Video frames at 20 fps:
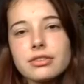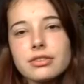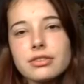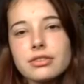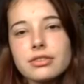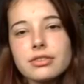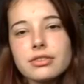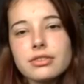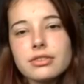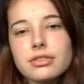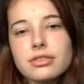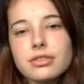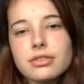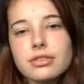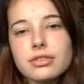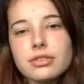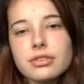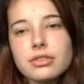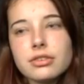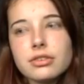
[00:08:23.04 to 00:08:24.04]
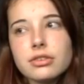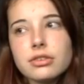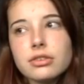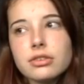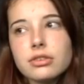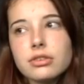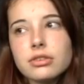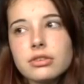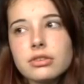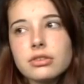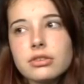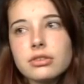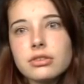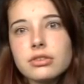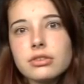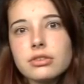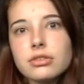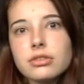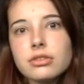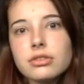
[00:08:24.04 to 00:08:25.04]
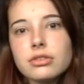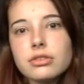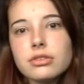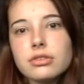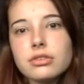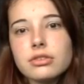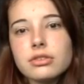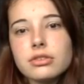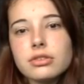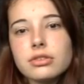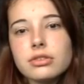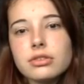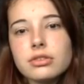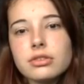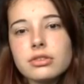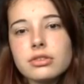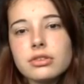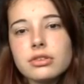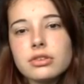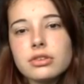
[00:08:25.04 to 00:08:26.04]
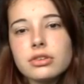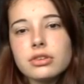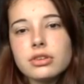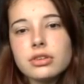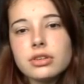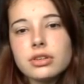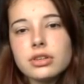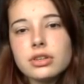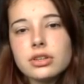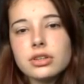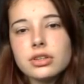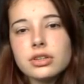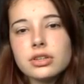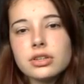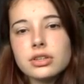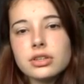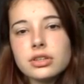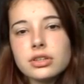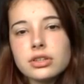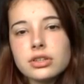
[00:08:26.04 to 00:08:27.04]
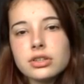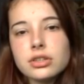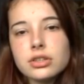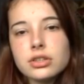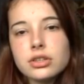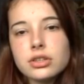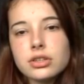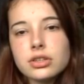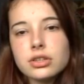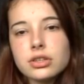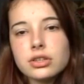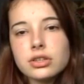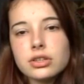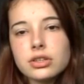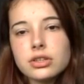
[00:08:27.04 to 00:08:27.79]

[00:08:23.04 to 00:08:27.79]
(silence)